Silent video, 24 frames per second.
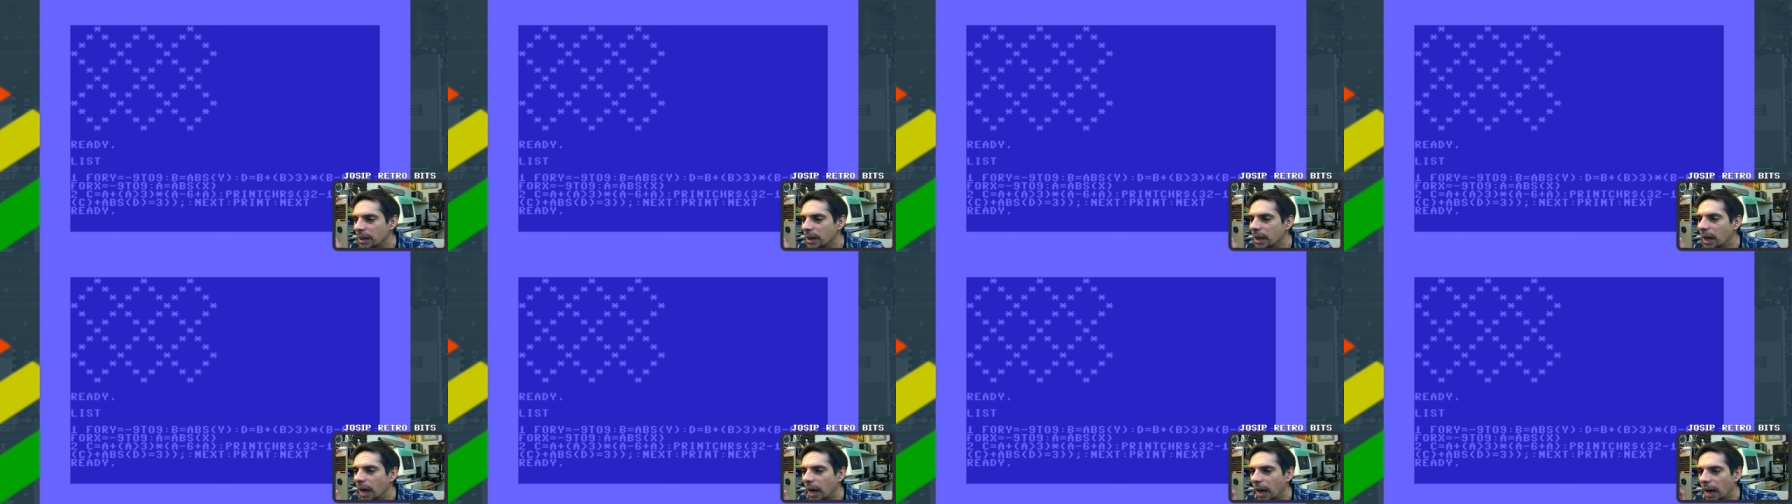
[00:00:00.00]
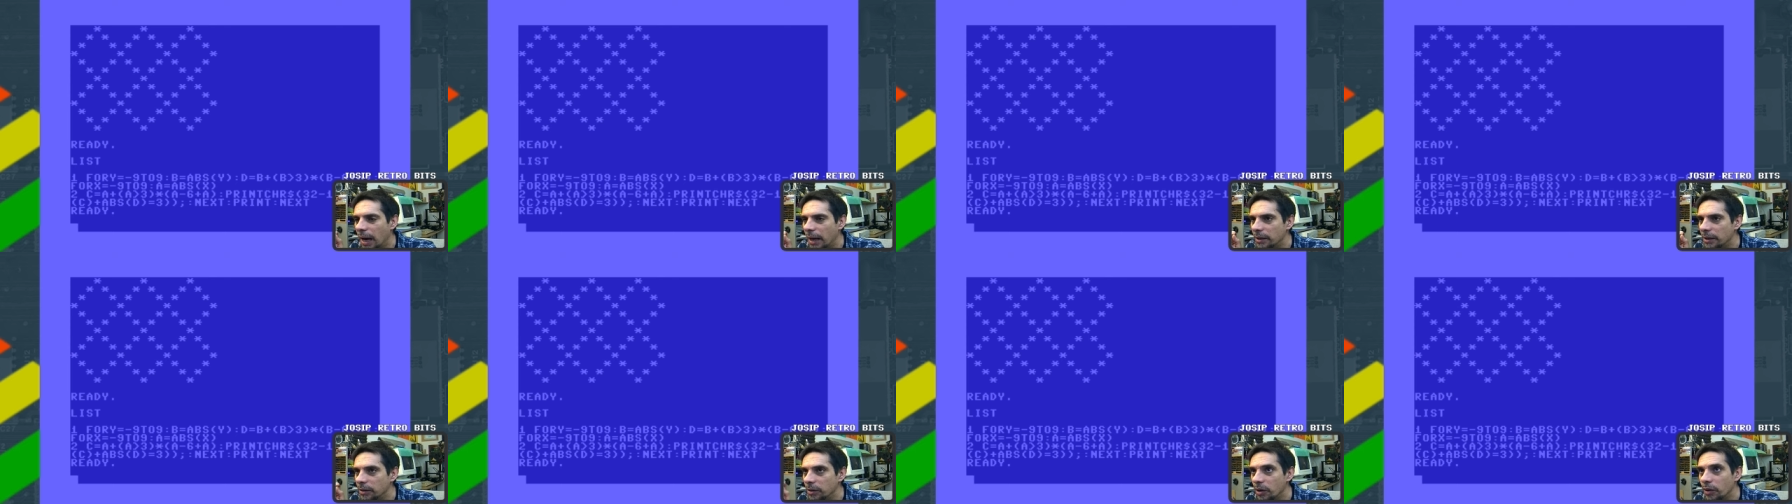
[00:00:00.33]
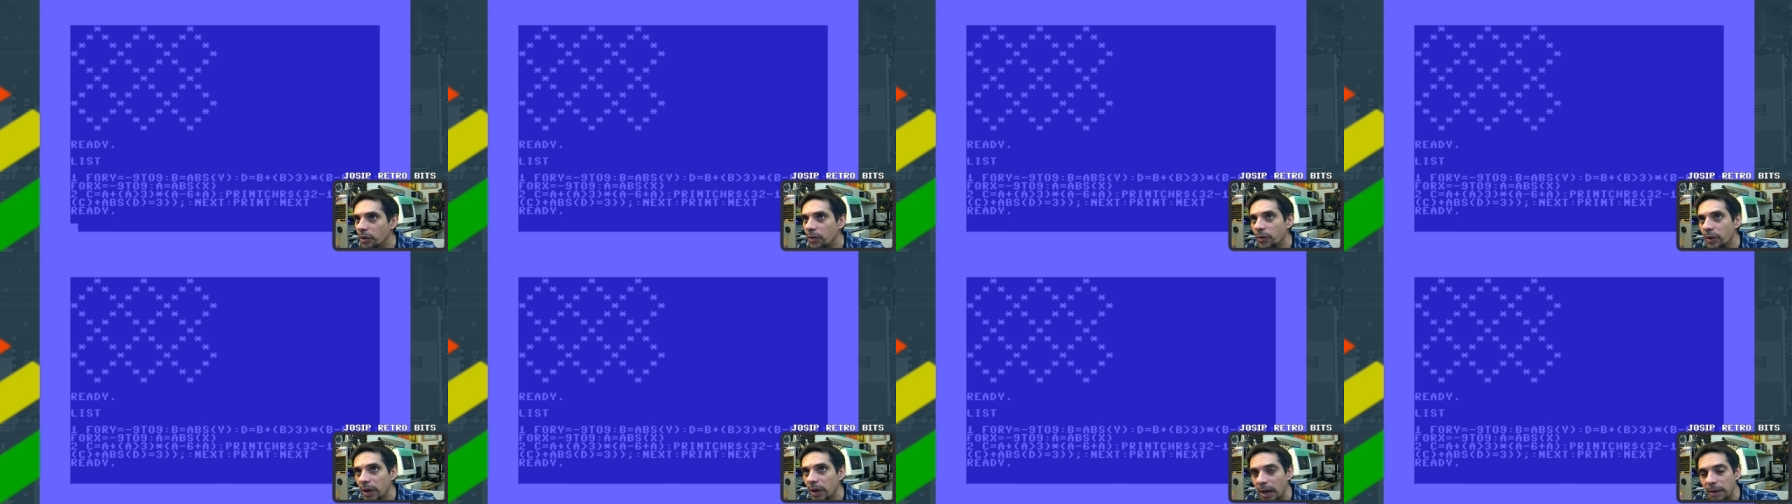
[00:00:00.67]
I
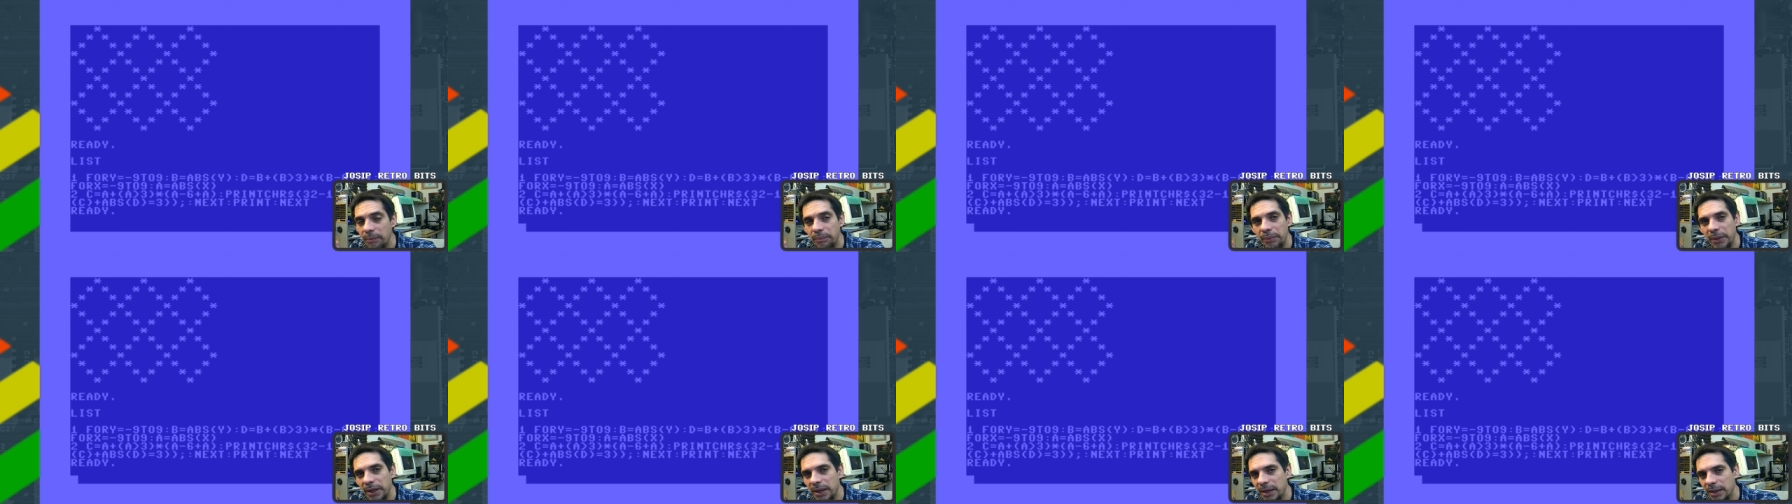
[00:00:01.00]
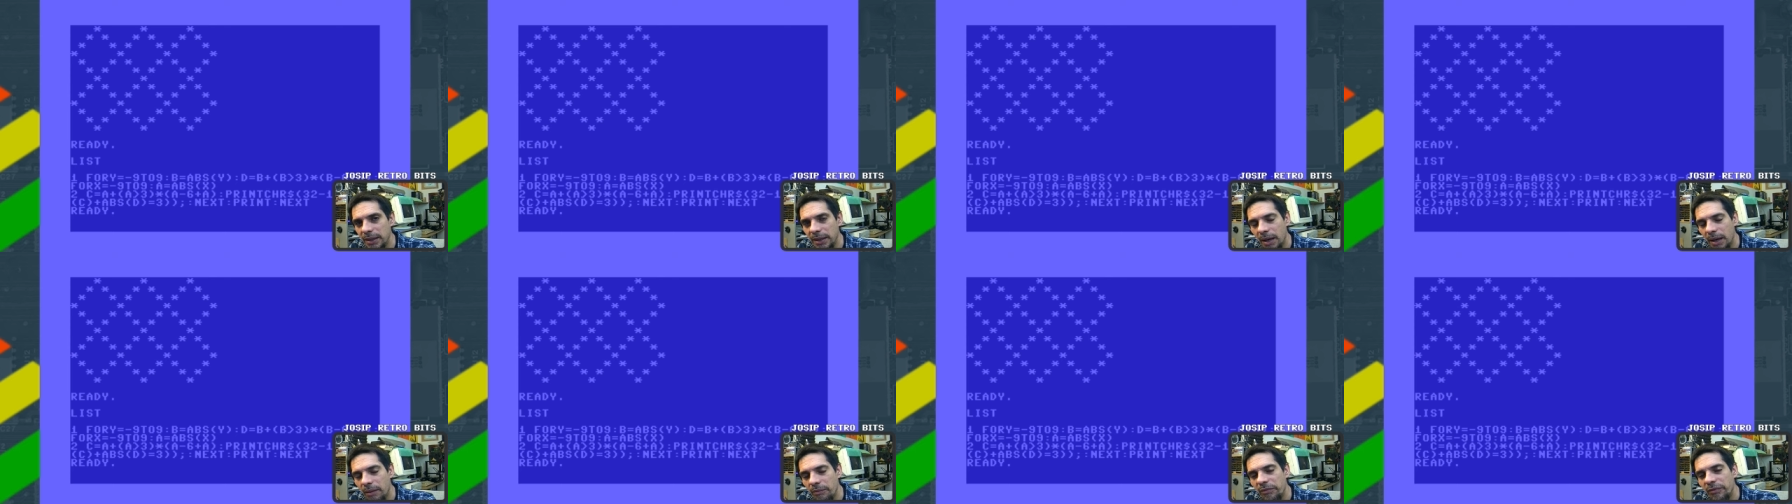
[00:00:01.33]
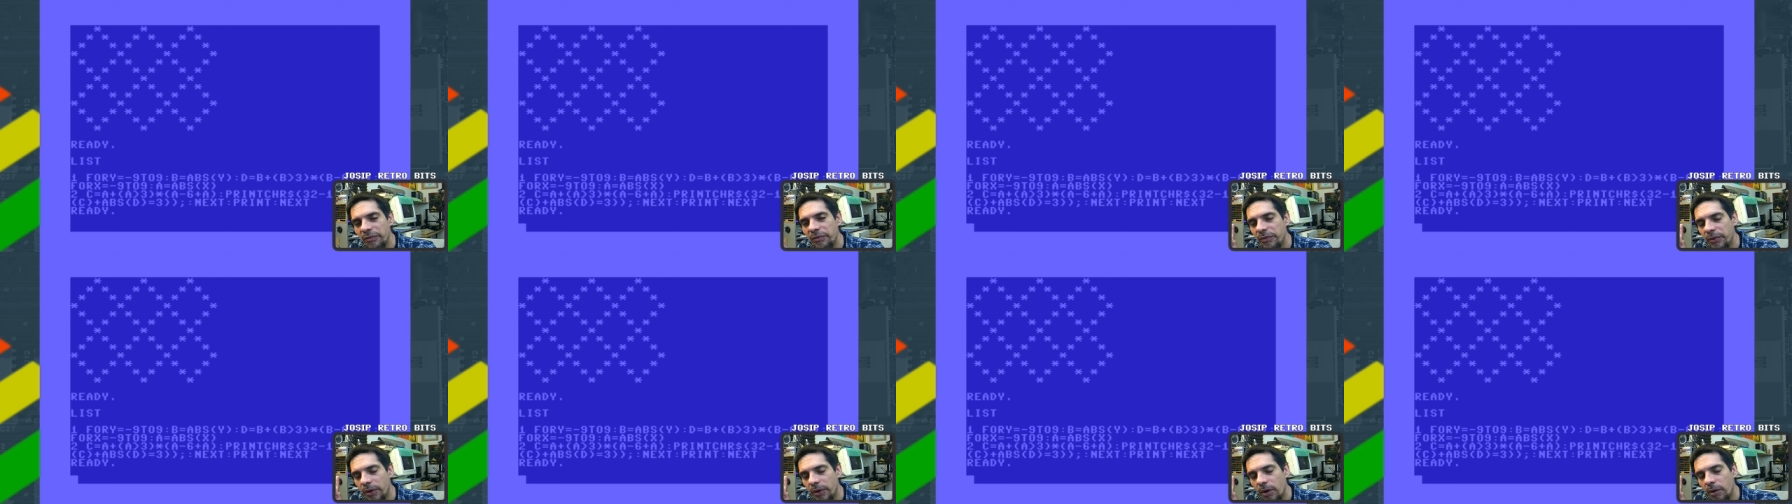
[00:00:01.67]
know I picked it up
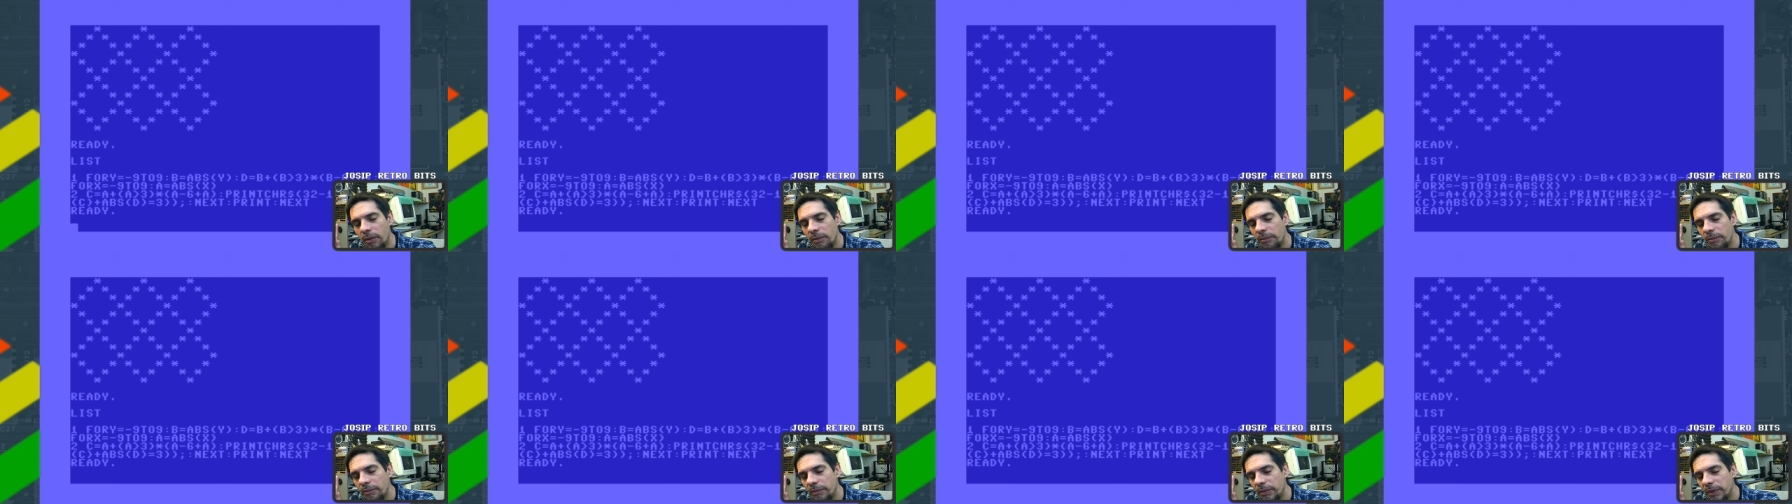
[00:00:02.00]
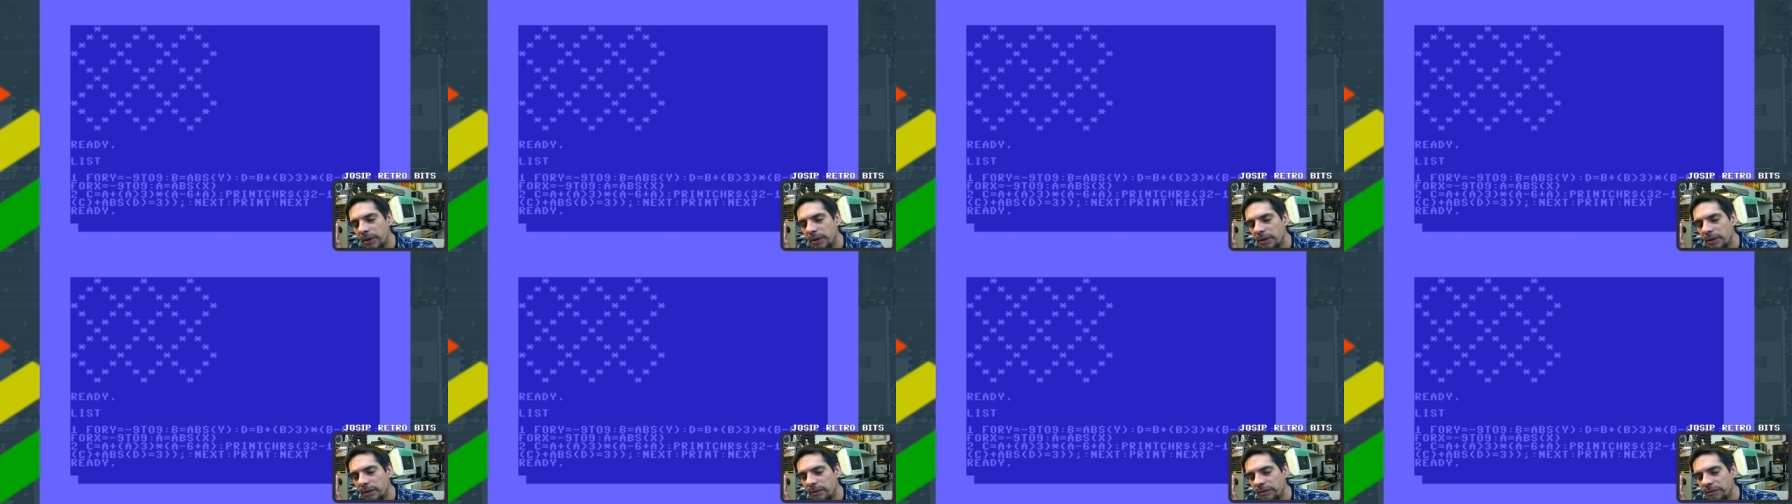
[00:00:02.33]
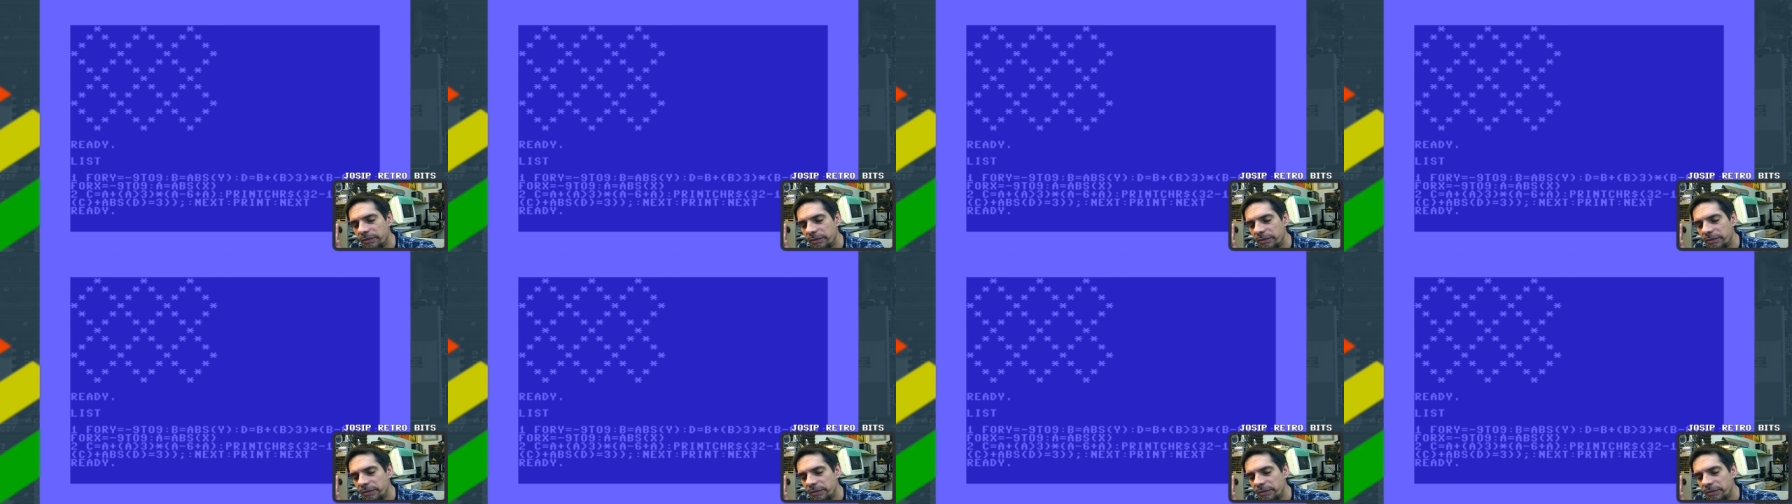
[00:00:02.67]
from uh,